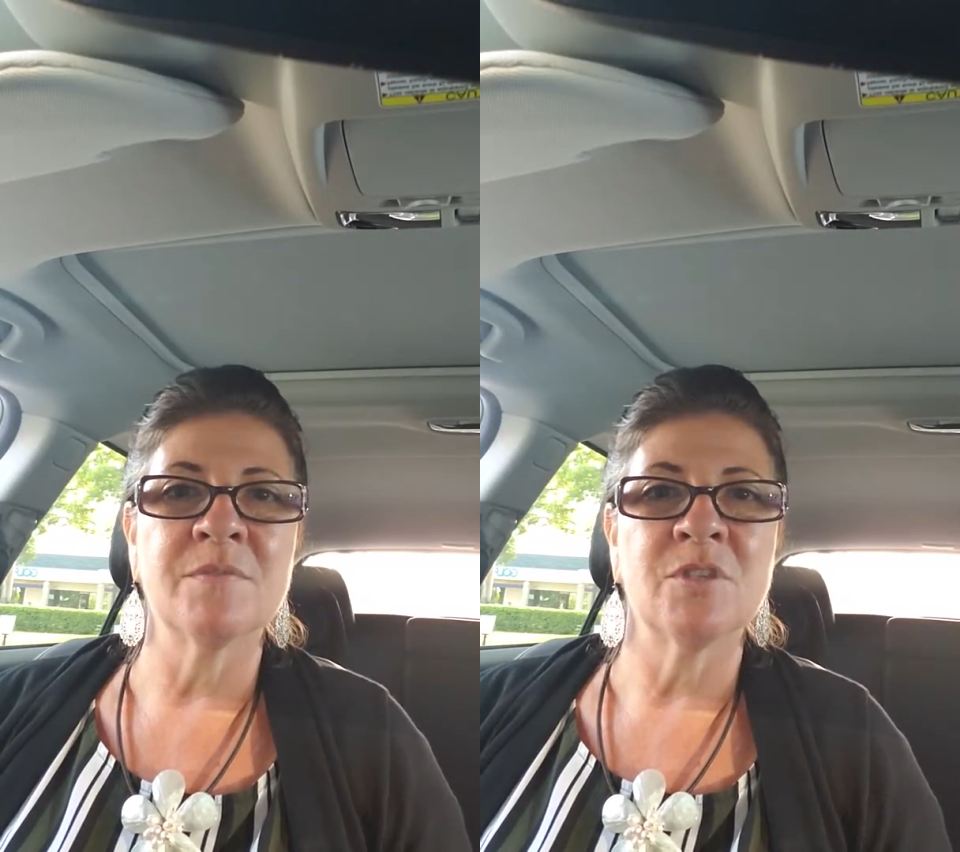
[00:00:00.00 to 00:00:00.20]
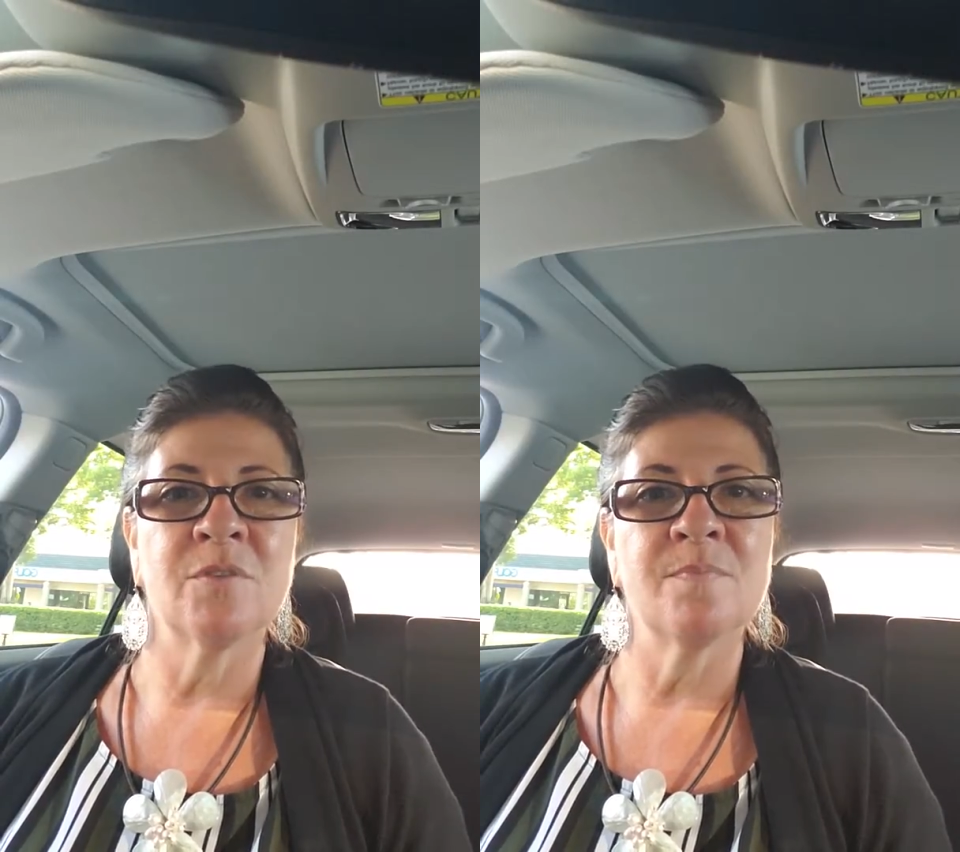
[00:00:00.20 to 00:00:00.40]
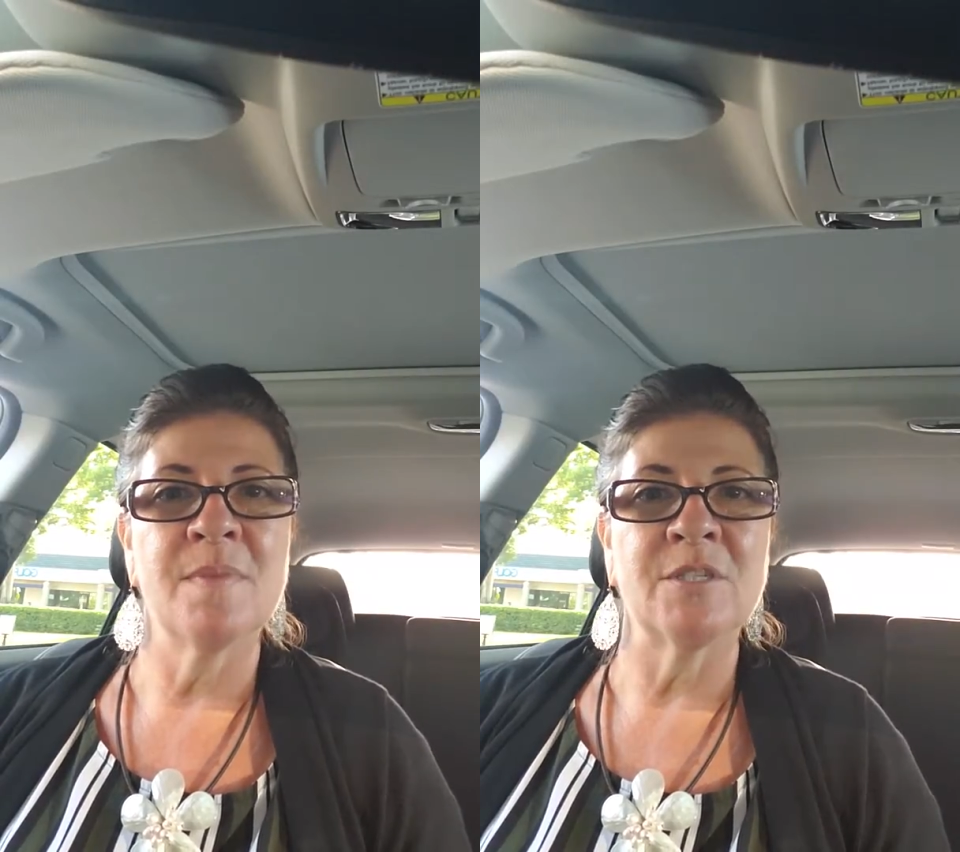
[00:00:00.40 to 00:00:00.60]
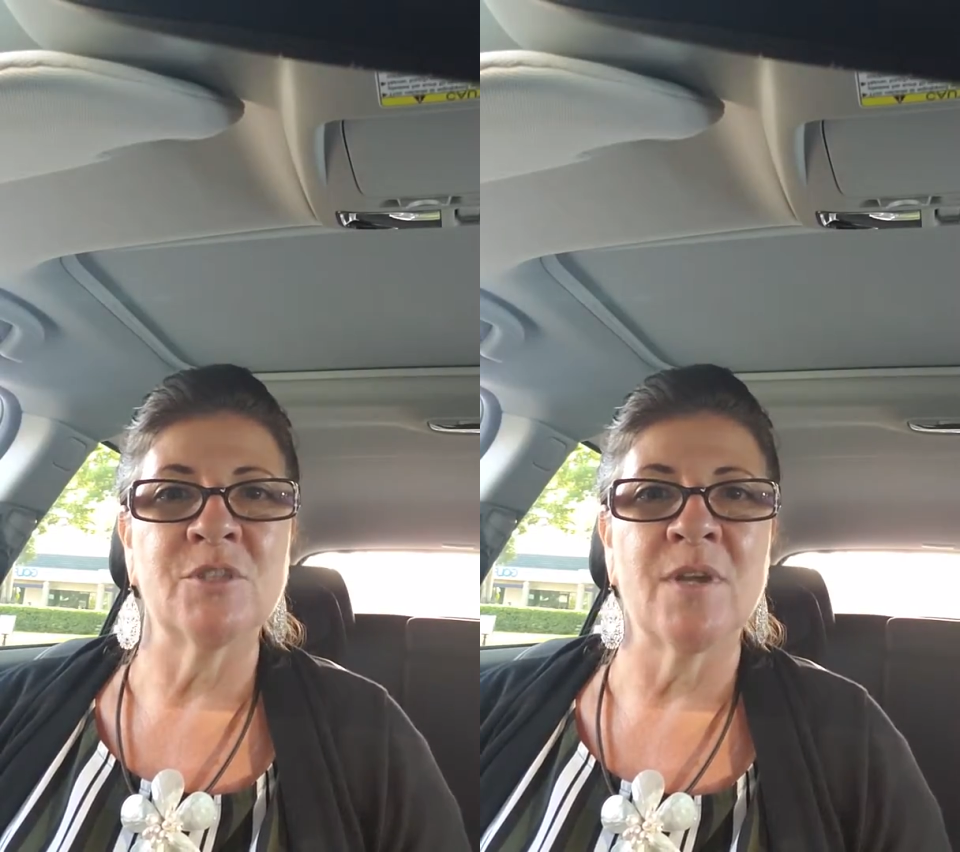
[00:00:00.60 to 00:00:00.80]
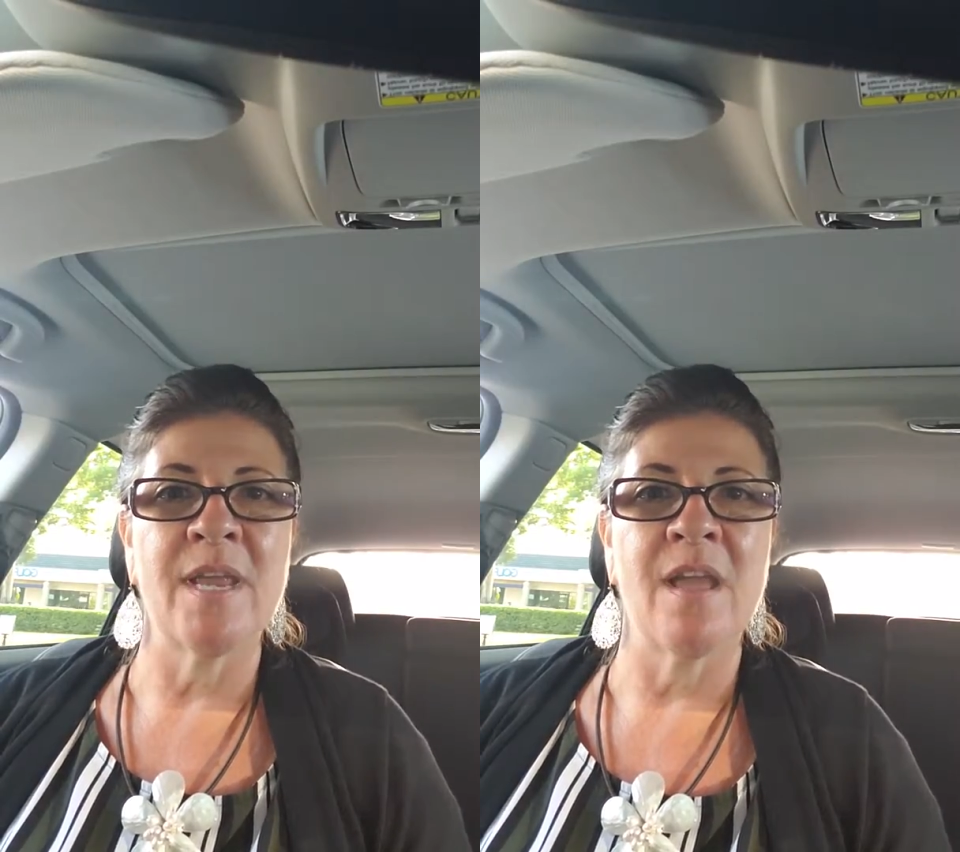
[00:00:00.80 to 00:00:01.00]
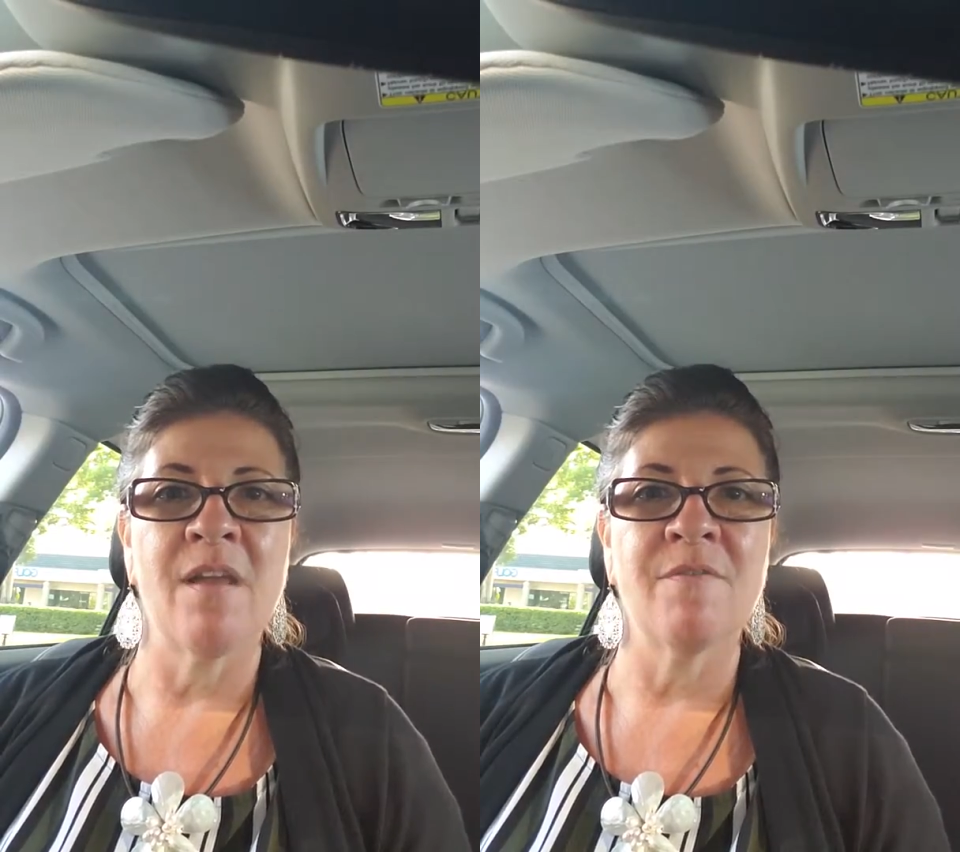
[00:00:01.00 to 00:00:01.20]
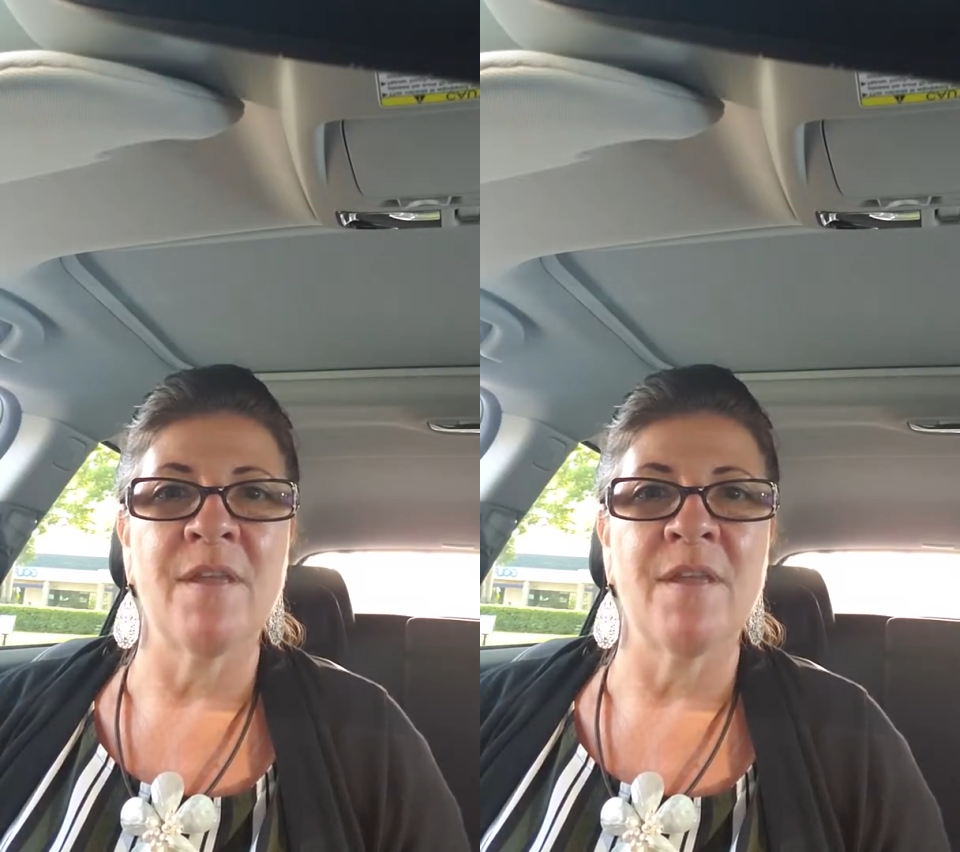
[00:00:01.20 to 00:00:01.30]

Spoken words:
to make sure I have